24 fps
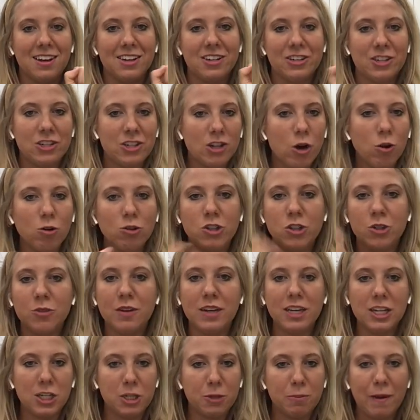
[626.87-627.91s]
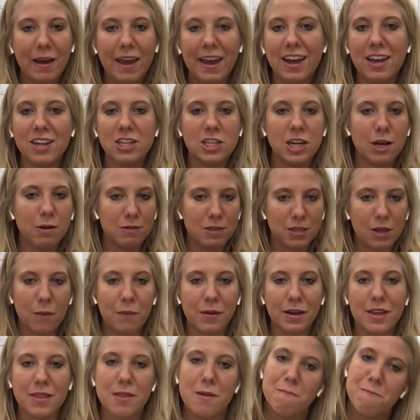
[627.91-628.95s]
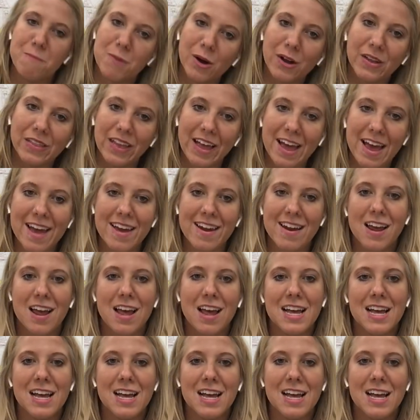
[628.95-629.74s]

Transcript: showed you each page that was going in the booklet.